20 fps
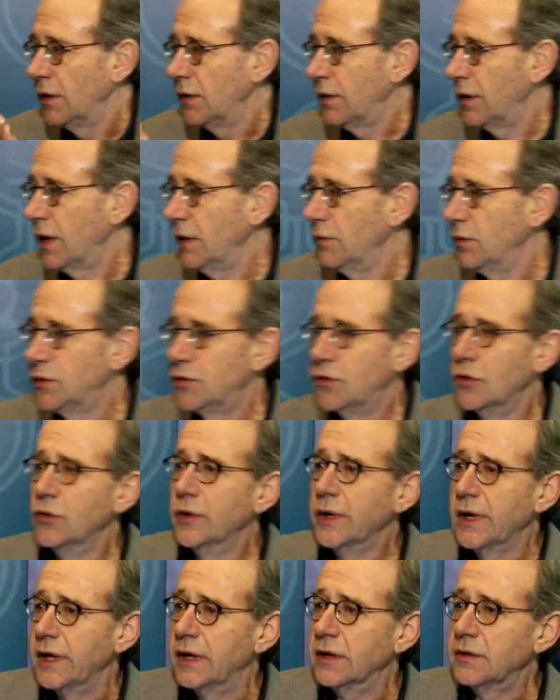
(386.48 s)
They were
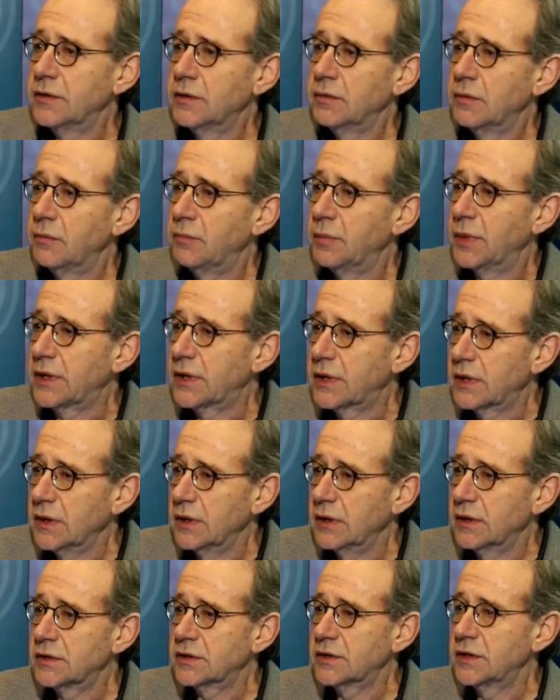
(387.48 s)
doing it
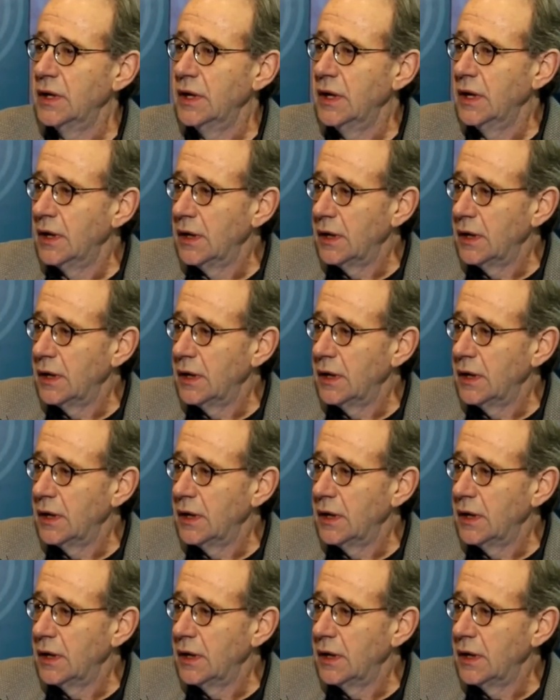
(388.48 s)
because